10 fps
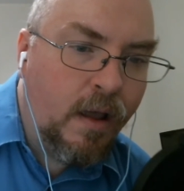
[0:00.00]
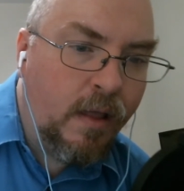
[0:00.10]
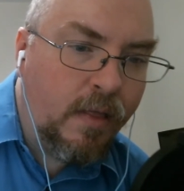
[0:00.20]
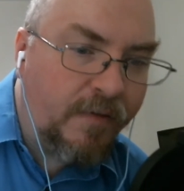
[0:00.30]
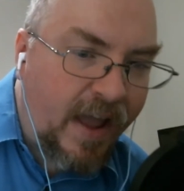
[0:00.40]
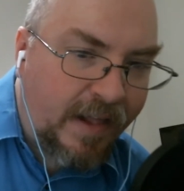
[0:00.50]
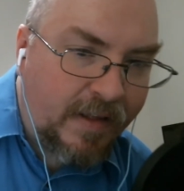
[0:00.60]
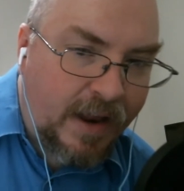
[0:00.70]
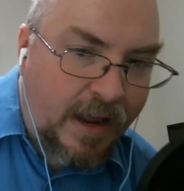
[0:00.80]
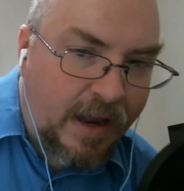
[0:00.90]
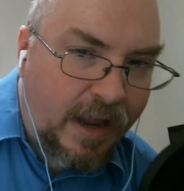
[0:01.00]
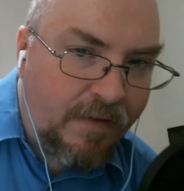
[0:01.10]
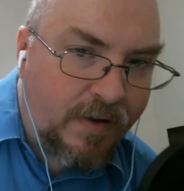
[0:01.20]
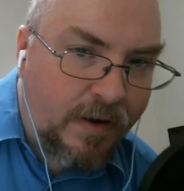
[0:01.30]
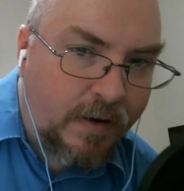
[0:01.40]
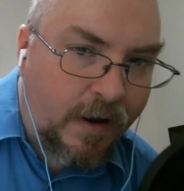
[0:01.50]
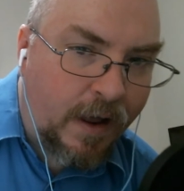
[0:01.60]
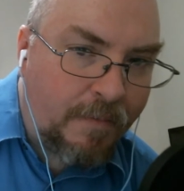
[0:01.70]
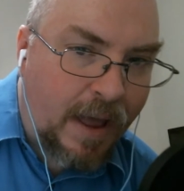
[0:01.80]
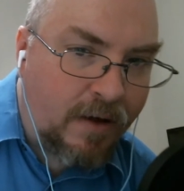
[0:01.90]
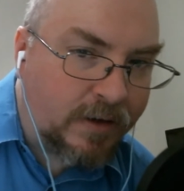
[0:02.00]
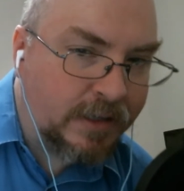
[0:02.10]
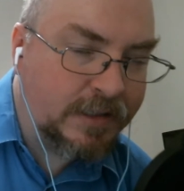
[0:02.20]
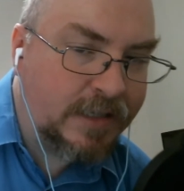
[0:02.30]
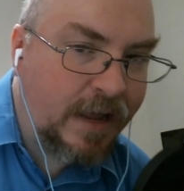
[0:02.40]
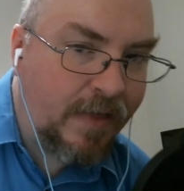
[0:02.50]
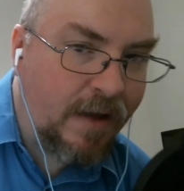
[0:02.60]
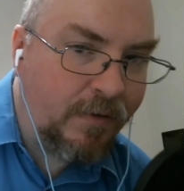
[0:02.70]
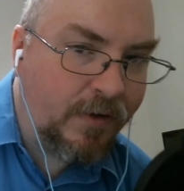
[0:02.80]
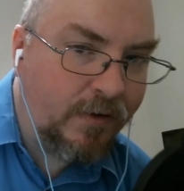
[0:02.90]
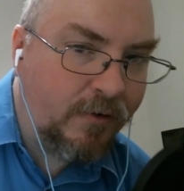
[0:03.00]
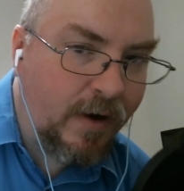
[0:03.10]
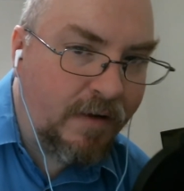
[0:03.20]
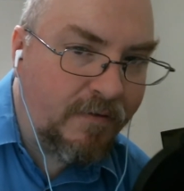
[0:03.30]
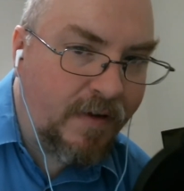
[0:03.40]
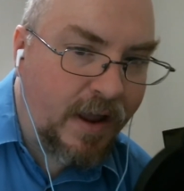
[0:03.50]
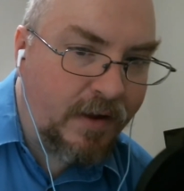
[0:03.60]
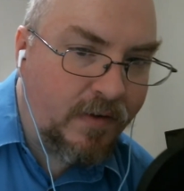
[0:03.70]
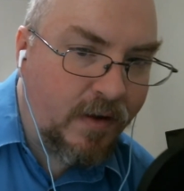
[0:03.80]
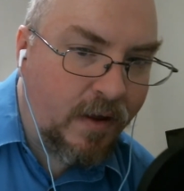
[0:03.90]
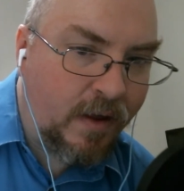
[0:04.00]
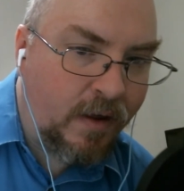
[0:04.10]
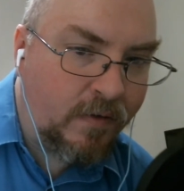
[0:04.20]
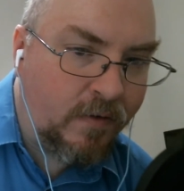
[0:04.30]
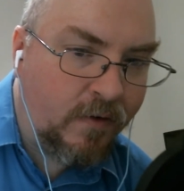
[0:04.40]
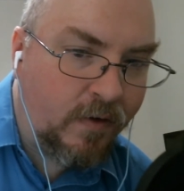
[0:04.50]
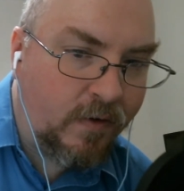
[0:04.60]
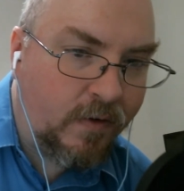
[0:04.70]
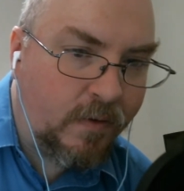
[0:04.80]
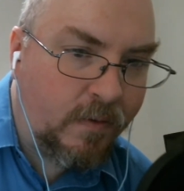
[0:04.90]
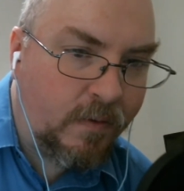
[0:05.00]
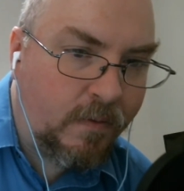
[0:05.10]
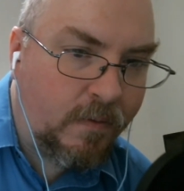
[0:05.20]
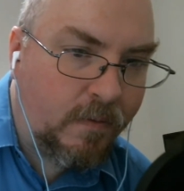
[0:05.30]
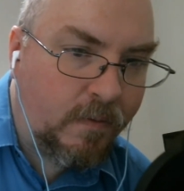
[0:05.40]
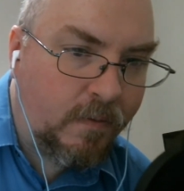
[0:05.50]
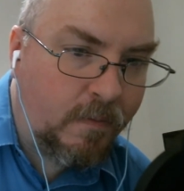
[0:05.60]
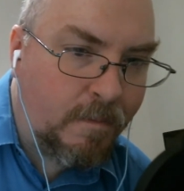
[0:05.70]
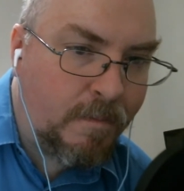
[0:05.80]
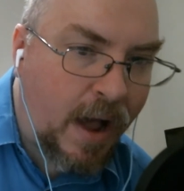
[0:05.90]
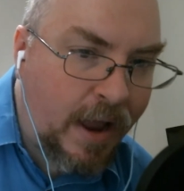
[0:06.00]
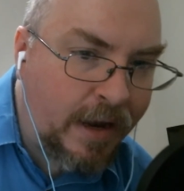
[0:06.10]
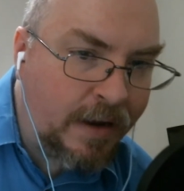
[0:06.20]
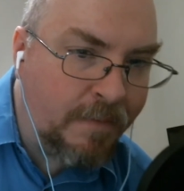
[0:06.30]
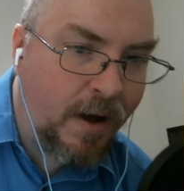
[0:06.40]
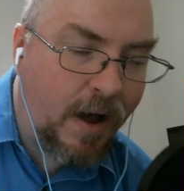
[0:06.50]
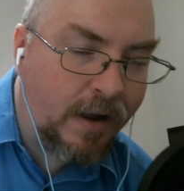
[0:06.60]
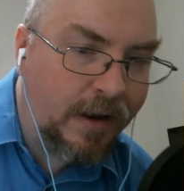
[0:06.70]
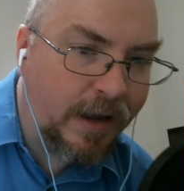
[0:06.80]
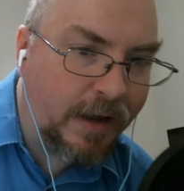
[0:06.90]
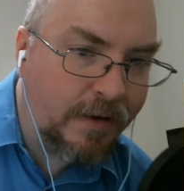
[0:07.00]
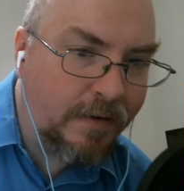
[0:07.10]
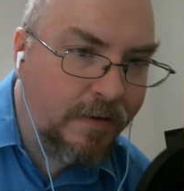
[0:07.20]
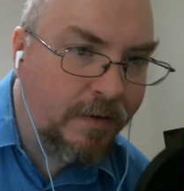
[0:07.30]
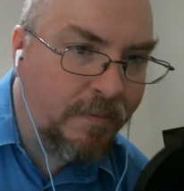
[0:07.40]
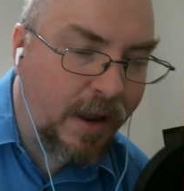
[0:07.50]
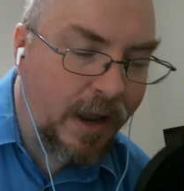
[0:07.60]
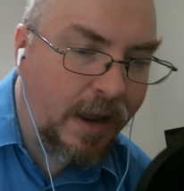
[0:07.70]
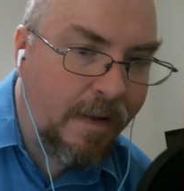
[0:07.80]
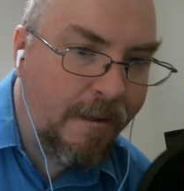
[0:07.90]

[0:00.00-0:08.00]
The fact that he can even come out and say that with a straight face is just mind boggling to me.